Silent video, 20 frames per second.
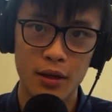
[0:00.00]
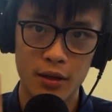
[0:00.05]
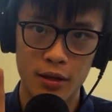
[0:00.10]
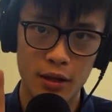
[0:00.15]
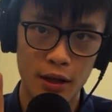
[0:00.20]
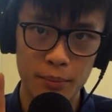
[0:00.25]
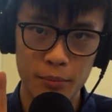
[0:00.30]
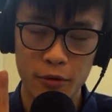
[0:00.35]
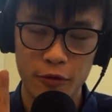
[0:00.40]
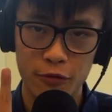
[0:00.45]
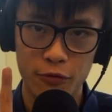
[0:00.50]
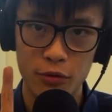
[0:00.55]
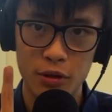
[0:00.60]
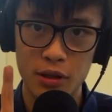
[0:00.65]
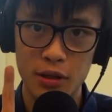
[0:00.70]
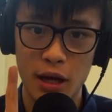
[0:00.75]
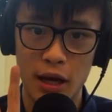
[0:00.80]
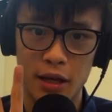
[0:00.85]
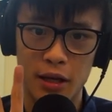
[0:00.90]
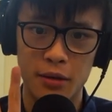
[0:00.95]

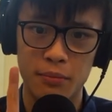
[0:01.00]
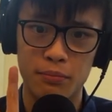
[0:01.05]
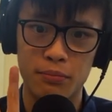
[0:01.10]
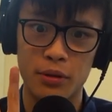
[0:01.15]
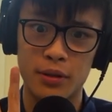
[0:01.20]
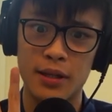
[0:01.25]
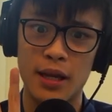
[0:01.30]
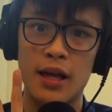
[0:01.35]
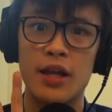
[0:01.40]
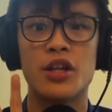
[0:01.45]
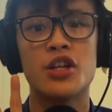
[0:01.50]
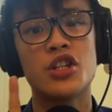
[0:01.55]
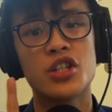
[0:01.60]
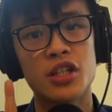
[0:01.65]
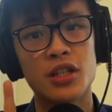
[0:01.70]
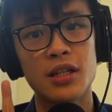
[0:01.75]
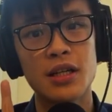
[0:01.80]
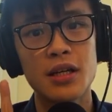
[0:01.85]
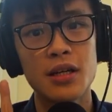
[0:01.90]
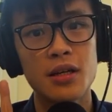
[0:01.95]
#3, I can
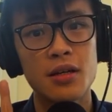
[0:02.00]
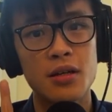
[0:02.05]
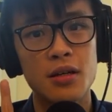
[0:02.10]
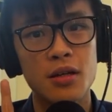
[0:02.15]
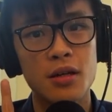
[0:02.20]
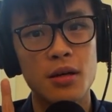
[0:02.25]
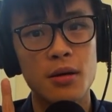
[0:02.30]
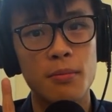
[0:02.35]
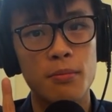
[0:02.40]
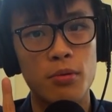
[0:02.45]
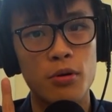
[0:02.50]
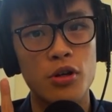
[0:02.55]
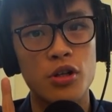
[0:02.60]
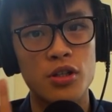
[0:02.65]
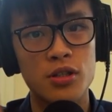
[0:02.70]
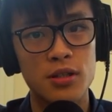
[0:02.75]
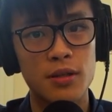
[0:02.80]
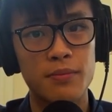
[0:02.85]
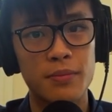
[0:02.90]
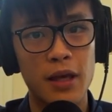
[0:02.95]
potentially push
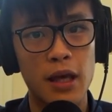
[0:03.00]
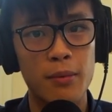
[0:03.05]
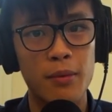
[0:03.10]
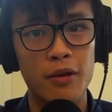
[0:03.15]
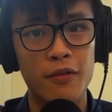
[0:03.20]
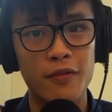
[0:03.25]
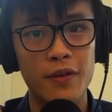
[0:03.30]
some gaming